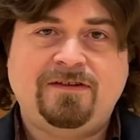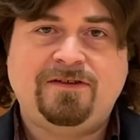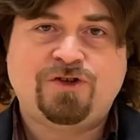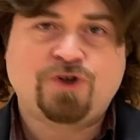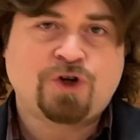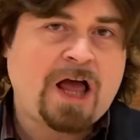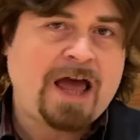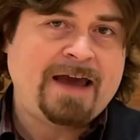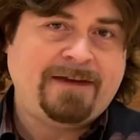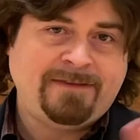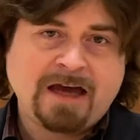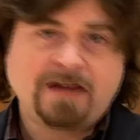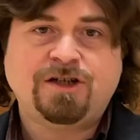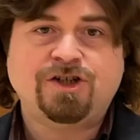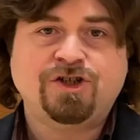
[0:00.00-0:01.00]
trying
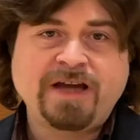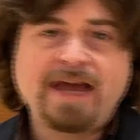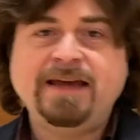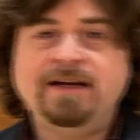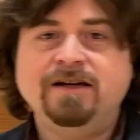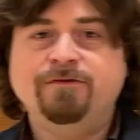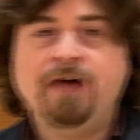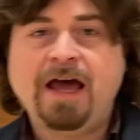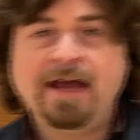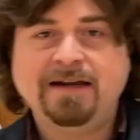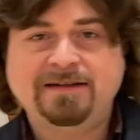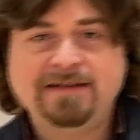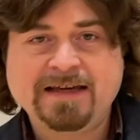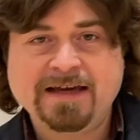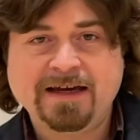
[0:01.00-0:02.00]
that creative
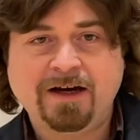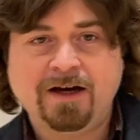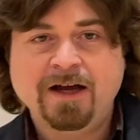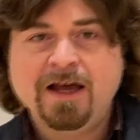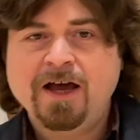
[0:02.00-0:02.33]
idea